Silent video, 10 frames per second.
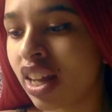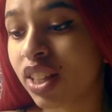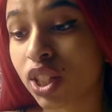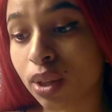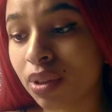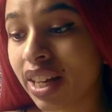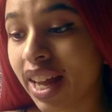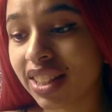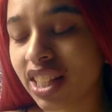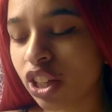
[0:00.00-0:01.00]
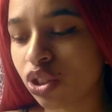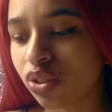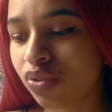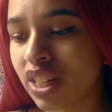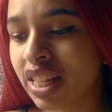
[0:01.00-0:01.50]
someone had to
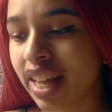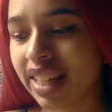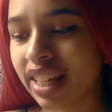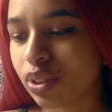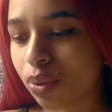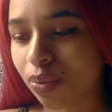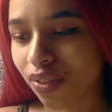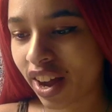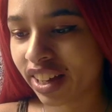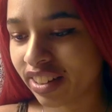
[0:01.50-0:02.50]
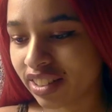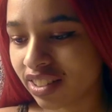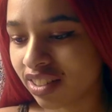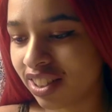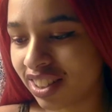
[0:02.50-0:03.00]
intervene and get them fired.
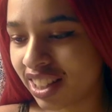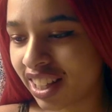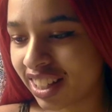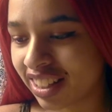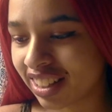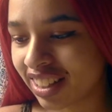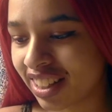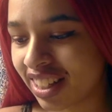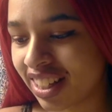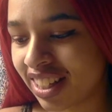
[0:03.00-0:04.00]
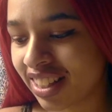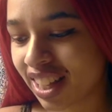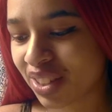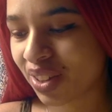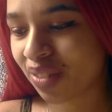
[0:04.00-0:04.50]
Like,
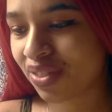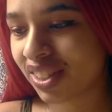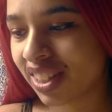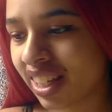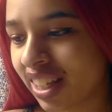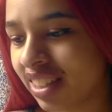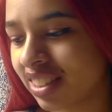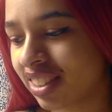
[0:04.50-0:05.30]
that's what I'm feeling.